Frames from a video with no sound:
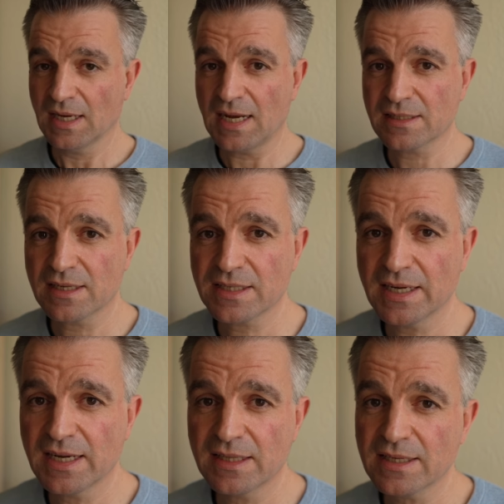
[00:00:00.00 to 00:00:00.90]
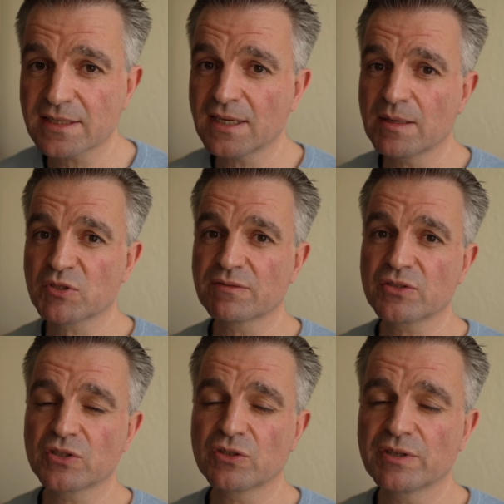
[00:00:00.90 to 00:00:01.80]
As I say, these types of
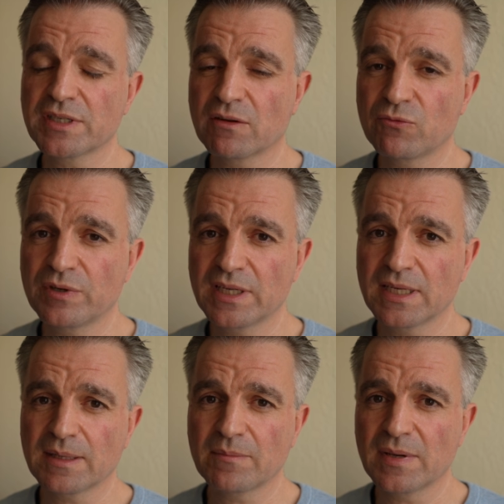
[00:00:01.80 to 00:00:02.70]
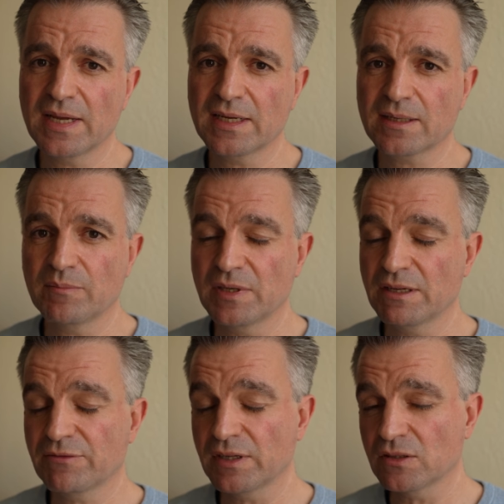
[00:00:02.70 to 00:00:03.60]
story really make
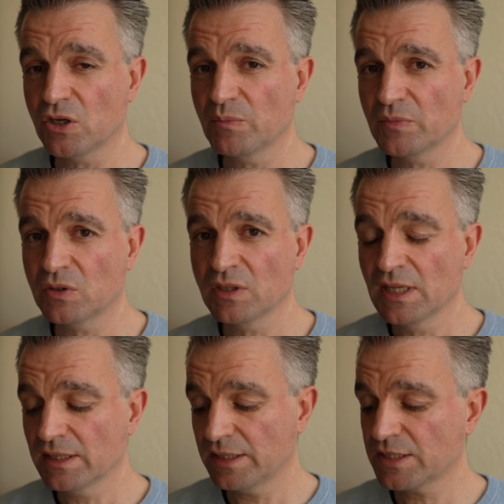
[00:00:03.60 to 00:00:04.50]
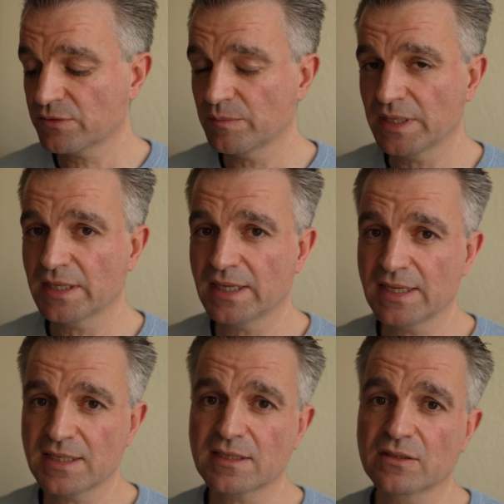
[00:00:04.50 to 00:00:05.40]
me feel humble. This, for me,
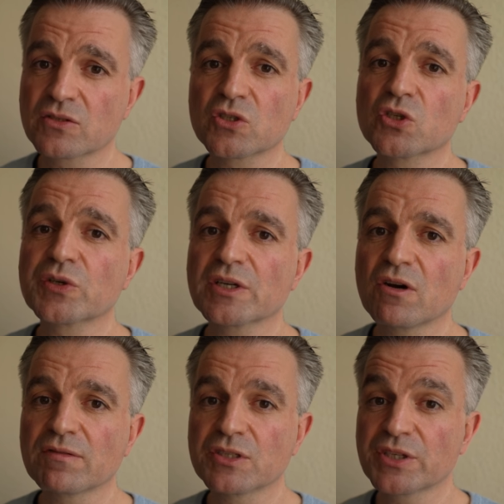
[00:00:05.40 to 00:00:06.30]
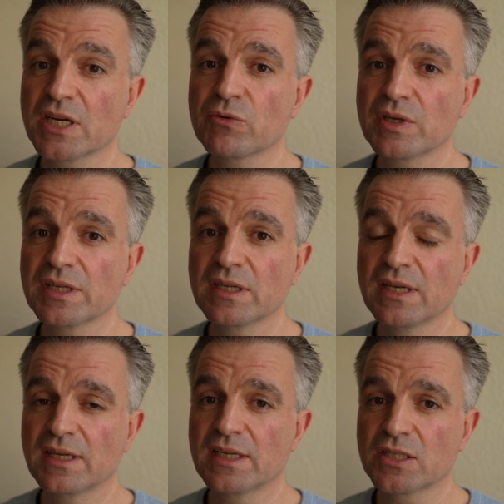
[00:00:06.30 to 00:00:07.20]
is the story of a genuine
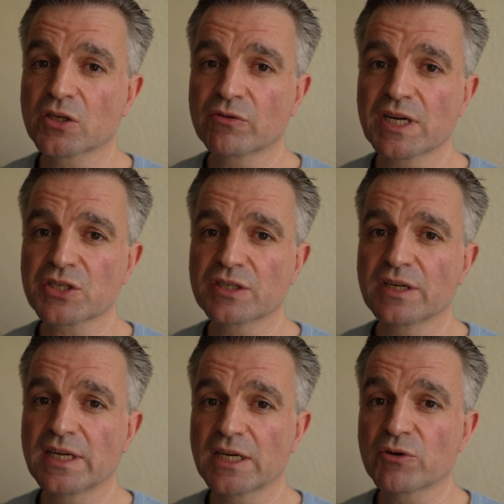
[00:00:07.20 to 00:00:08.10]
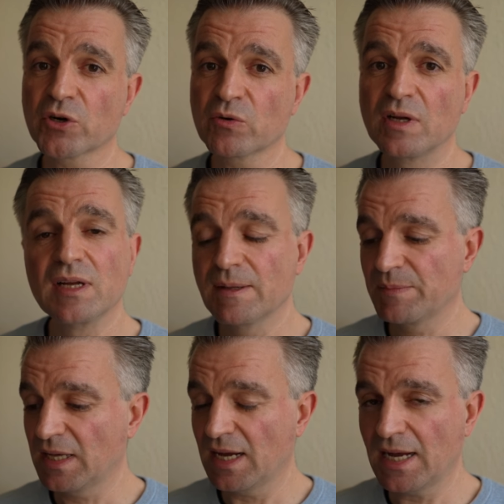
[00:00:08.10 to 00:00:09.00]
integration hero.
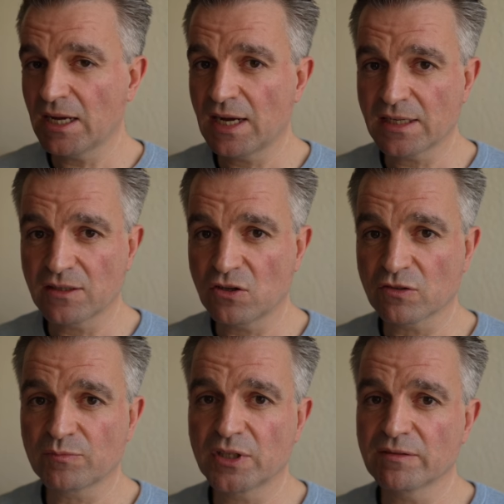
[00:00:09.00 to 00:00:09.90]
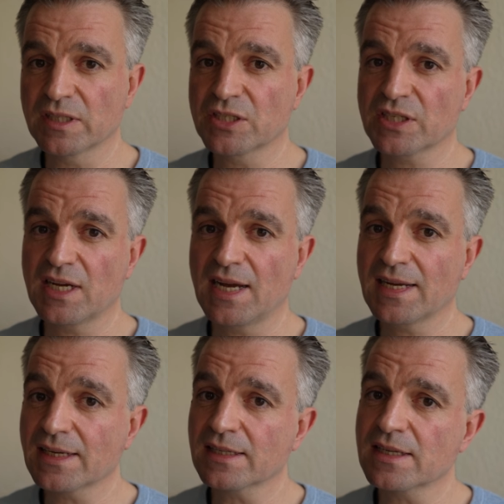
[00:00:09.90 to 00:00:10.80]
I had a lot of privilege. I
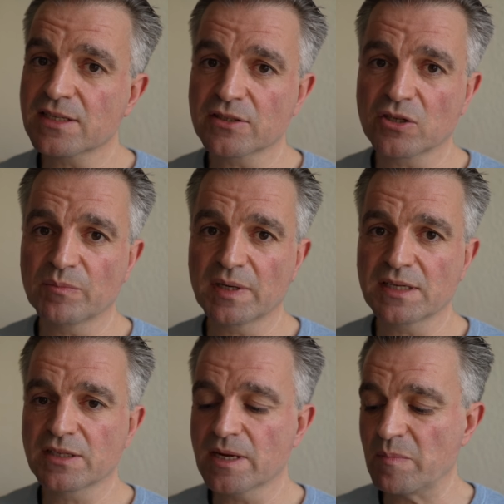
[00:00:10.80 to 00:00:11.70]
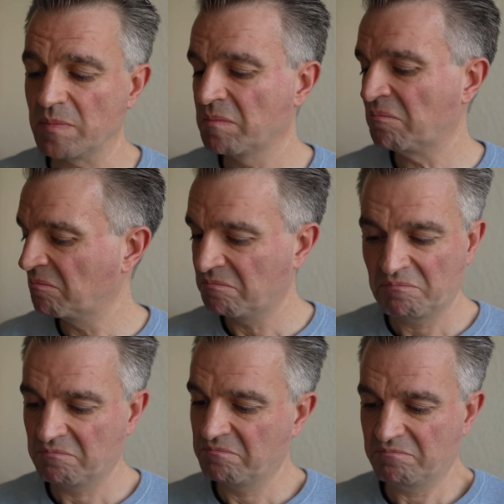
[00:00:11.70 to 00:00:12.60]
had it easy compared to him.
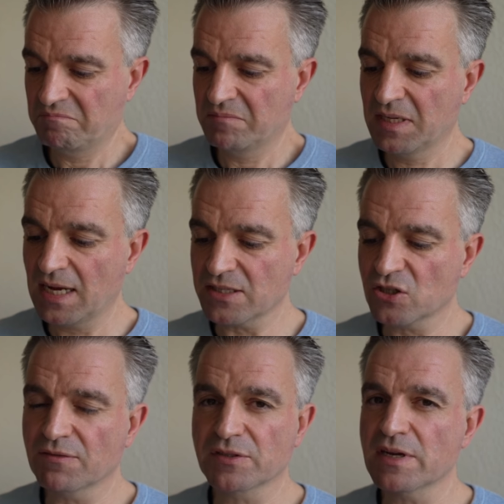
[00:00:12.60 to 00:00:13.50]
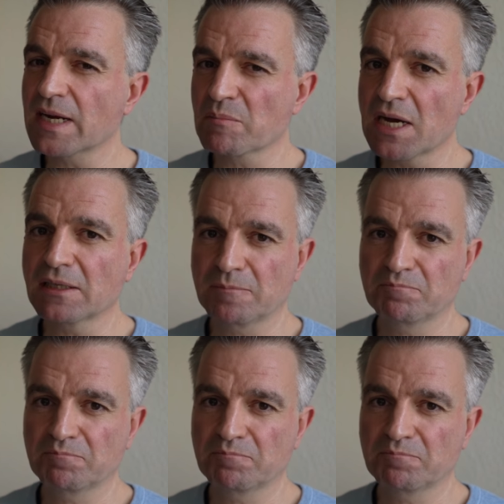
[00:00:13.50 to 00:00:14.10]
Hats off to Hikmat.